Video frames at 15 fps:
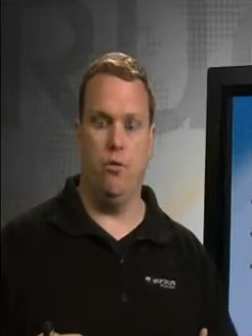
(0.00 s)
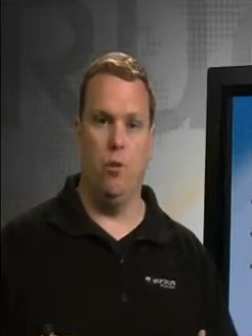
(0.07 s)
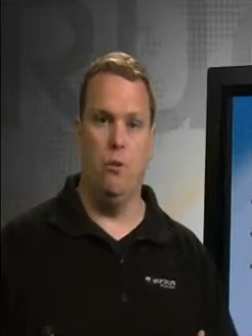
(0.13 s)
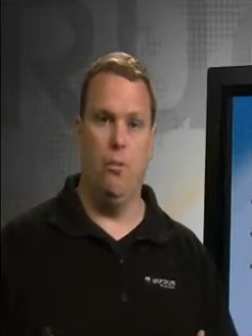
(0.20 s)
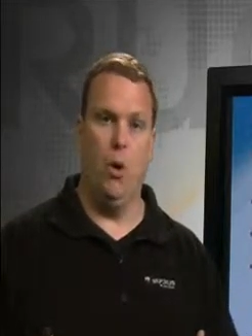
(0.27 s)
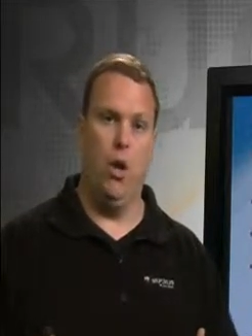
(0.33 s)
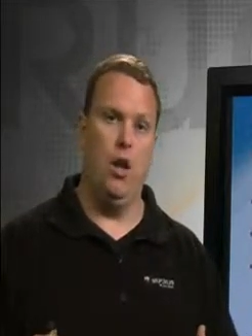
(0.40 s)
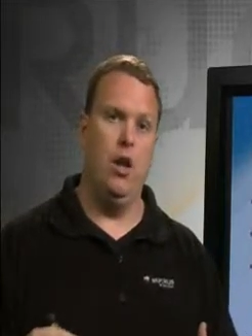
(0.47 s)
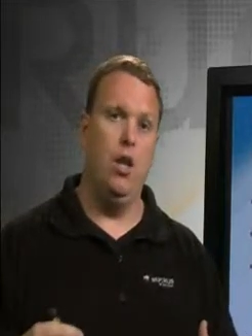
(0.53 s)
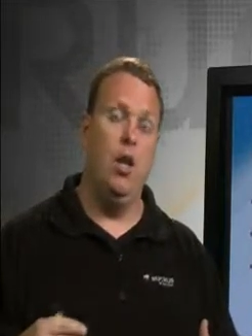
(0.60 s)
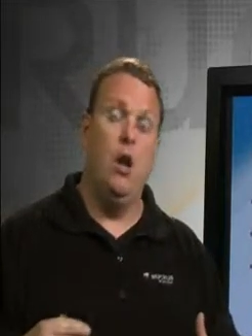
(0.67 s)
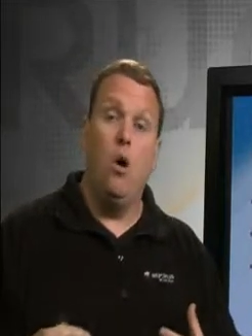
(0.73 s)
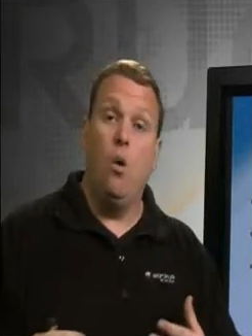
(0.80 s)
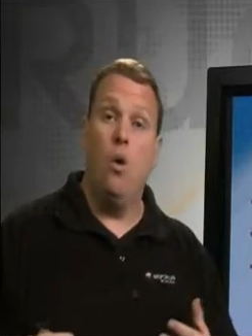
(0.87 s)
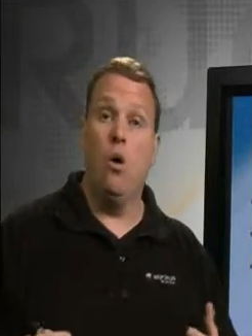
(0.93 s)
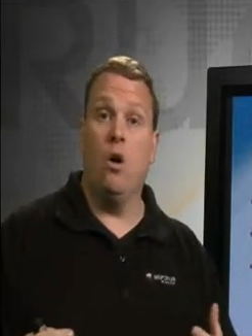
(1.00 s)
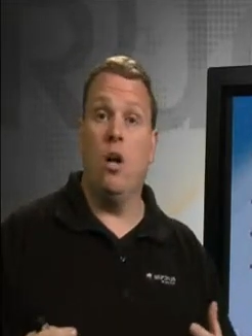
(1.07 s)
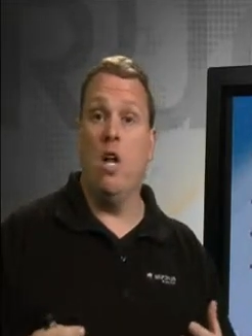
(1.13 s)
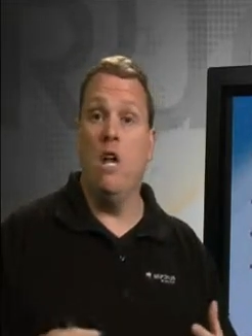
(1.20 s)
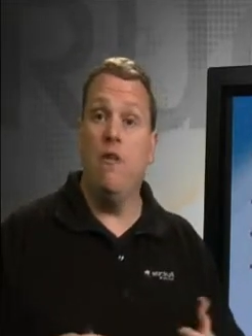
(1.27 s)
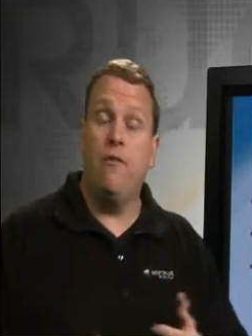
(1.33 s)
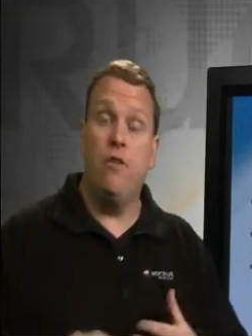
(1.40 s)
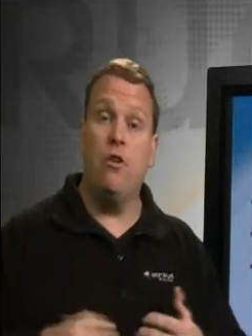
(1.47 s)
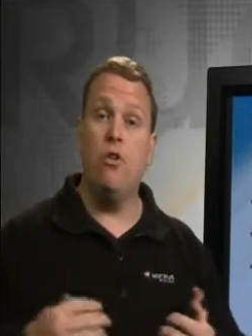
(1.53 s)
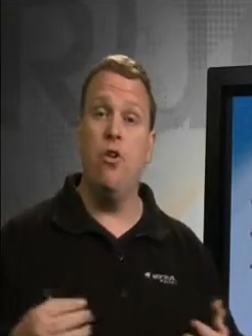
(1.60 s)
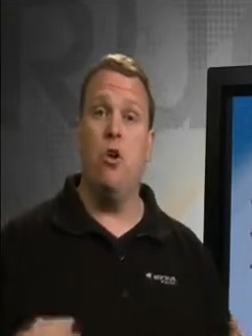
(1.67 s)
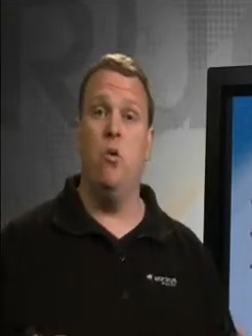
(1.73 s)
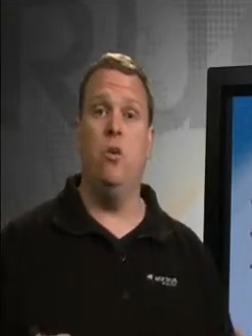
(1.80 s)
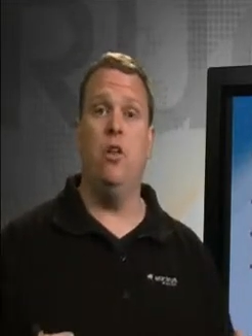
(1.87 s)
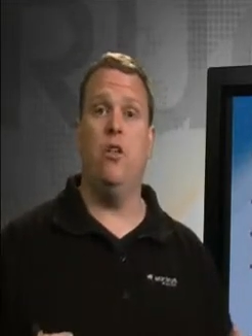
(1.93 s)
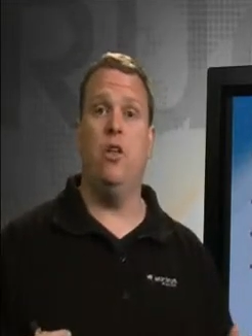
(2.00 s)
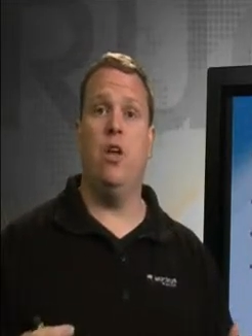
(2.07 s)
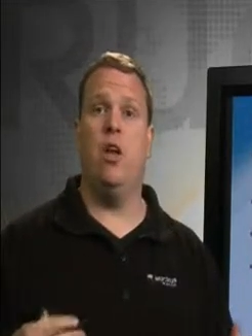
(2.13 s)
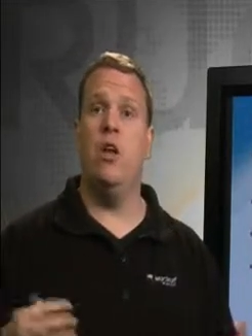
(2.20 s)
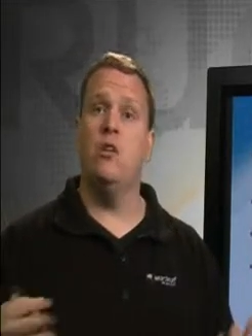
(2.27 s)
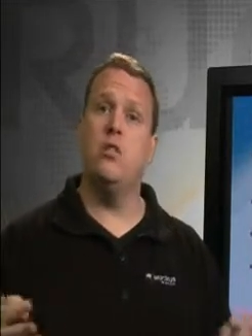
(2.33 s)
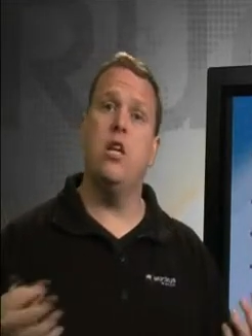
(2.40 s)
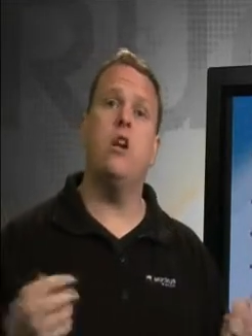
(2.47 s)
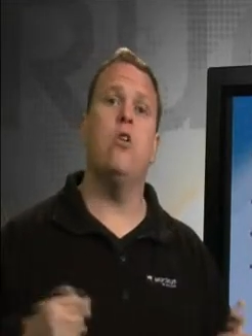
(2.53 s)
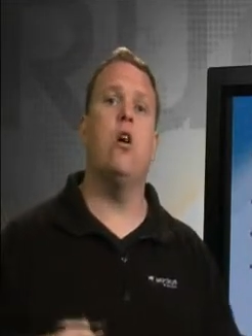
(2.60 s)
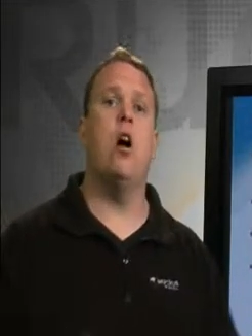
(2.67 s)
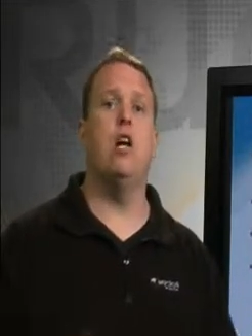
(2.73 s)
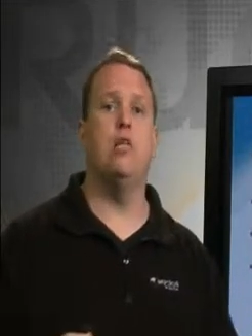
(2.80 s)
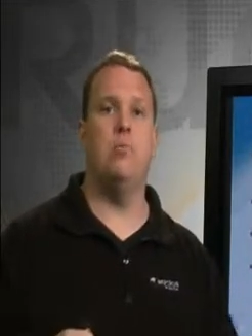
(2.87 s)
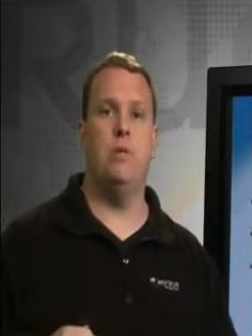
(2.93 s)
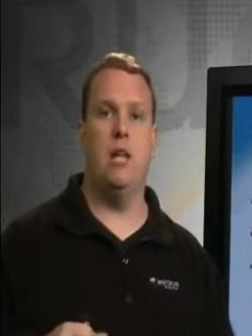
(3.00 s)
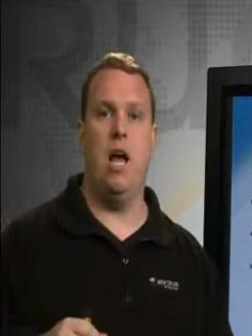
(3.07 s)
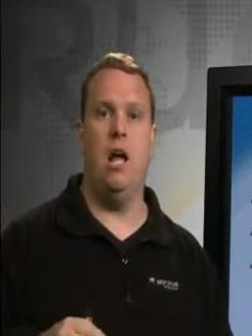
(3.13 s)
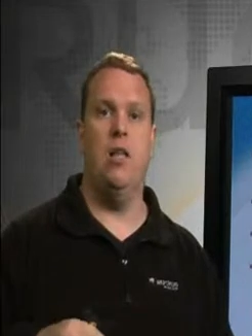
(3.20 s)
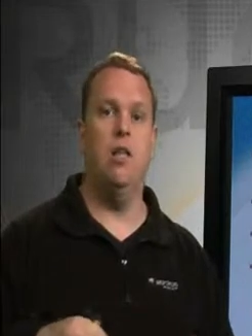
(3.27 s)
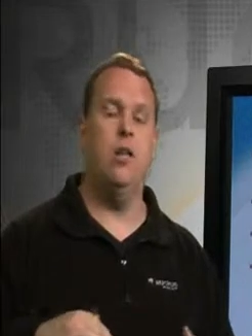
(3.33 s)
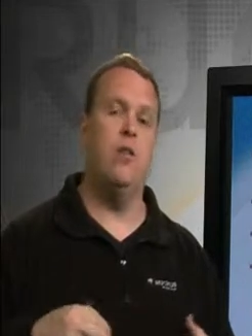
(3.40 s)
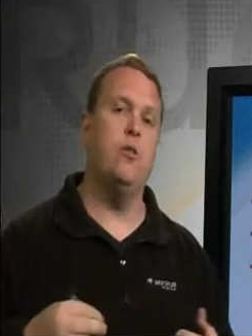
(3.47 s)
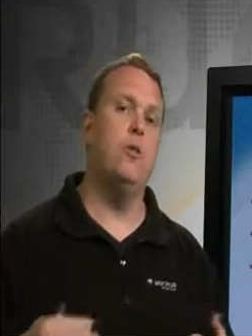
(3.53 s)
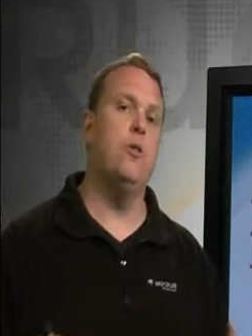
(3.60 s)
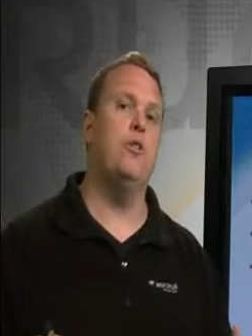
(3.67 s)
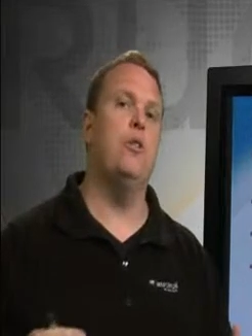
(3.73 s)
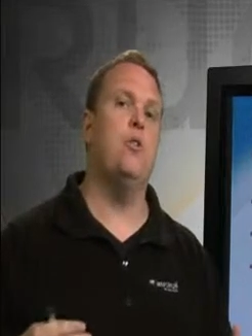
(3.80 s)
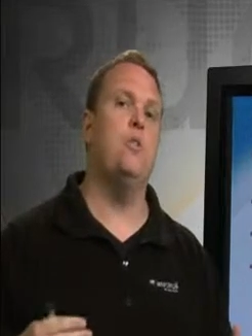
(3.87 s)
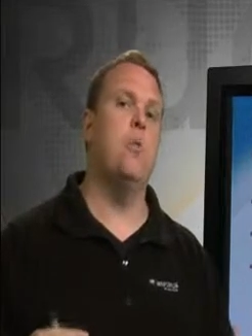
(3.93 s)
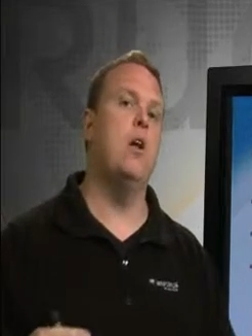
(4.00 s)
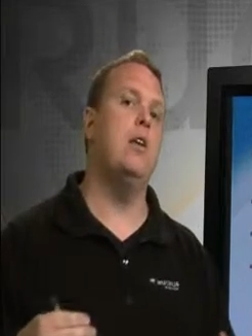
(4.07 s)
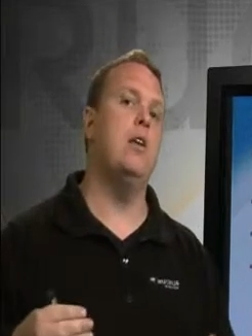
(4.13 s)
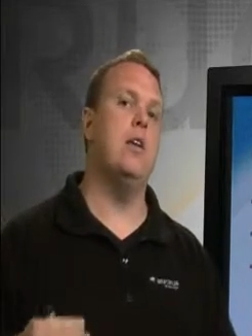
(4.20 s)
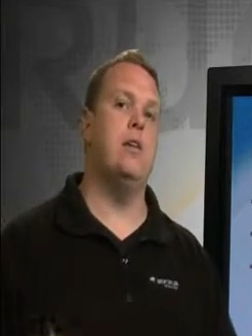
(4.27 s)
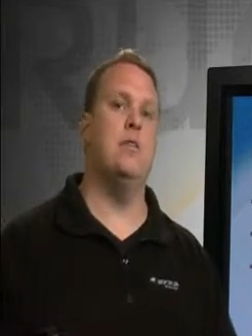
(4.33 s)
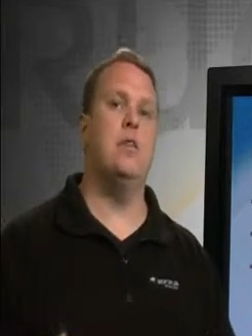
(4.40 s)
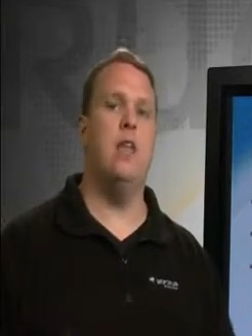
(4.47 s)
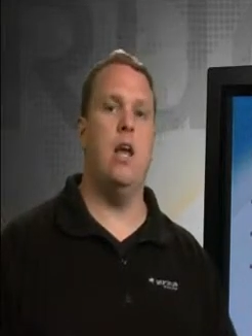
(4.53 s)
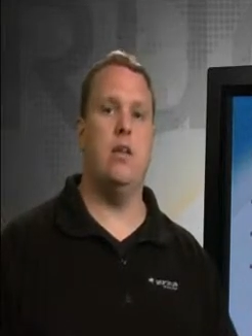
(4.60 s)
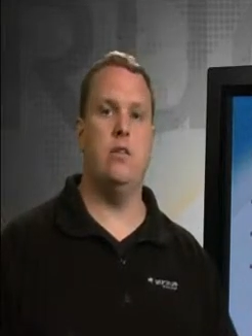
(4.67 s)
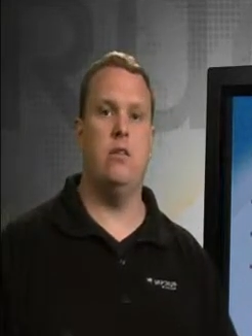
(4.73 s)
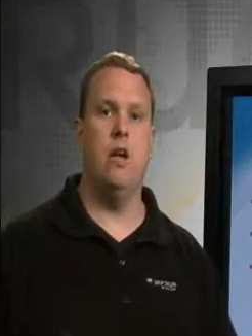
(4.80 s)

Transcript: Or if they're the only thing on, say you're in hospitality and the only thing running is guest network,